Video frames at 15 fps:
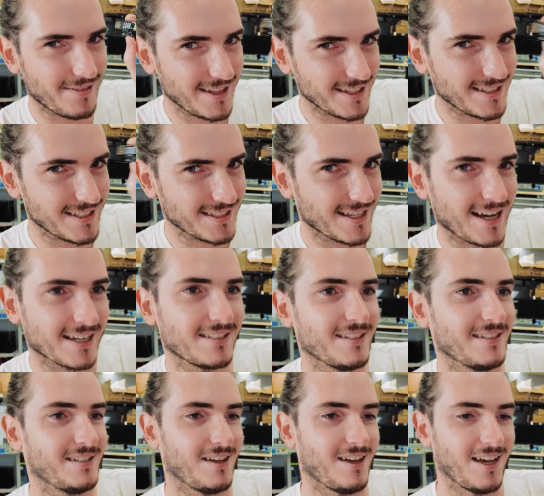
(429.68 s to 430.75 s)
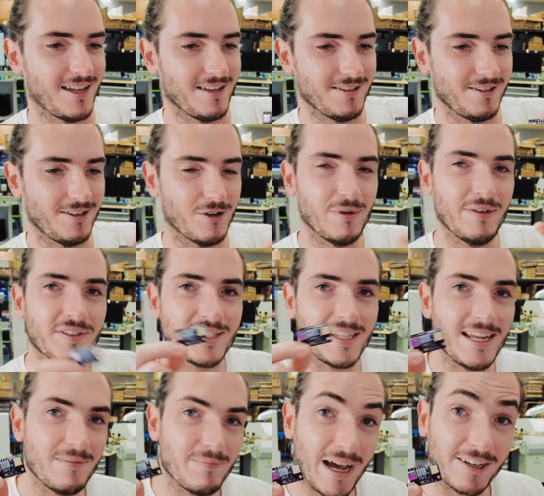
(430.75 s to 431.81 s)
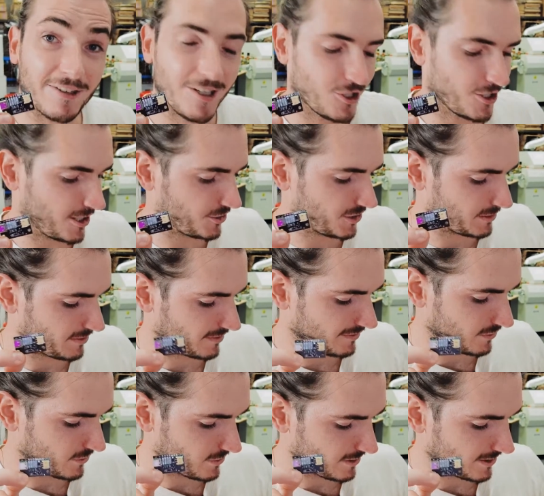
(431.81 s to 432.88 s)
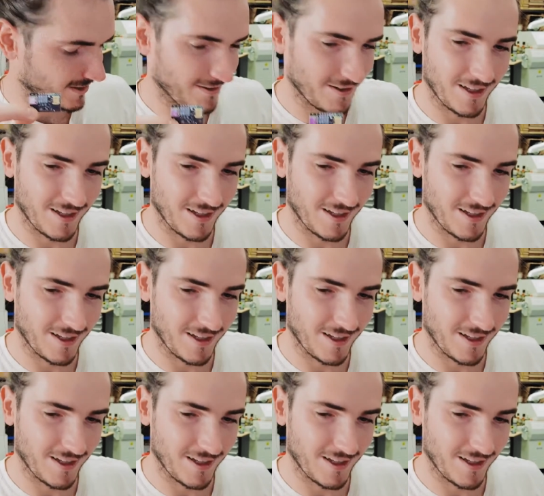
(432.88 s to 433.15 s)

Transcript: this exact design. You know, we've seen battery chargers before.